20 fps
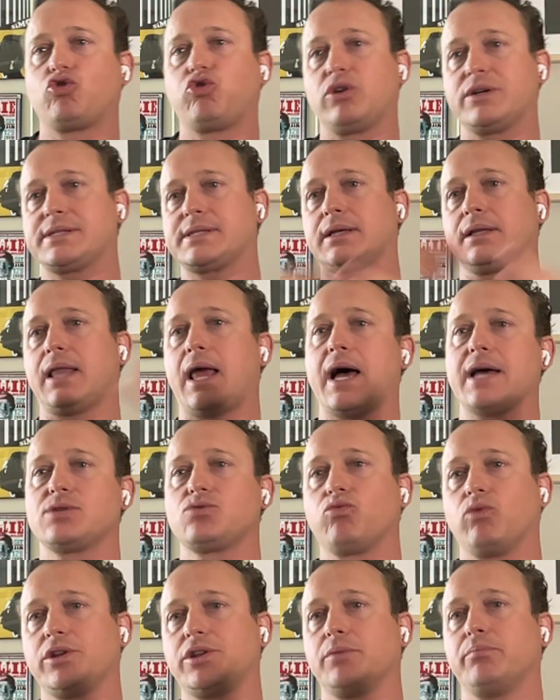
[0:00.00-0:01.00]

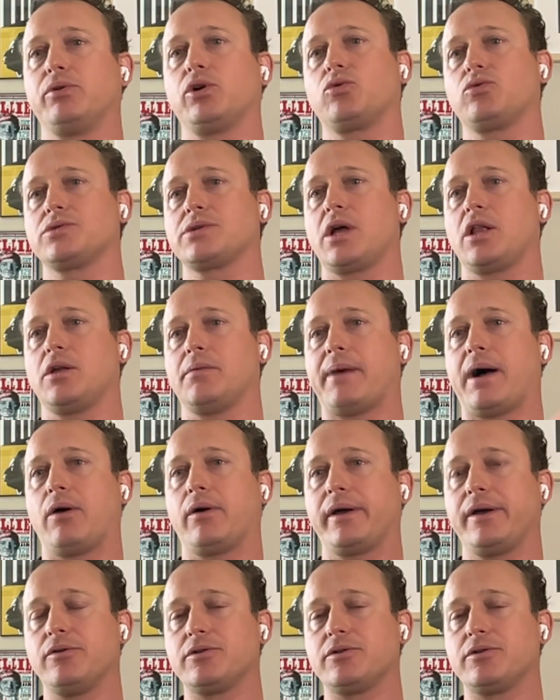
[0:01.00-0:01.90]
crystallized what the book was all about.